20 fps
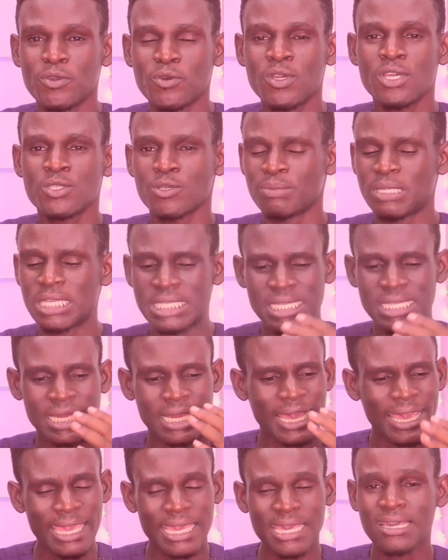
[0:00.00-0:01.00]
So please
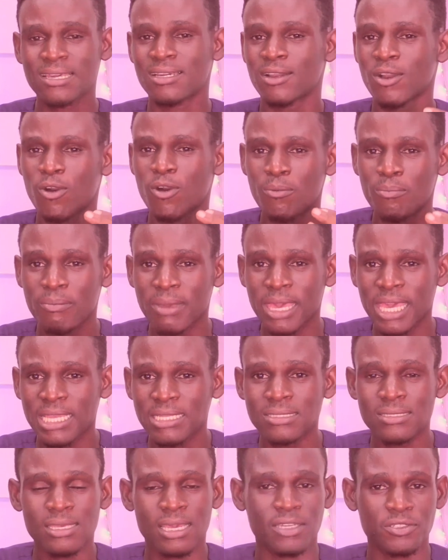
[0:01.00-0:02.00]
like,
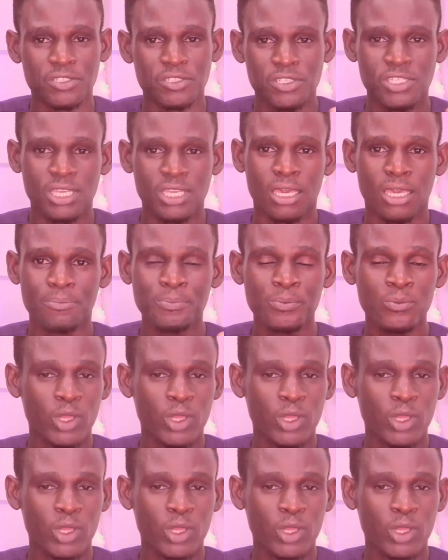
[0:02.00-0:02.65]
comment, and share.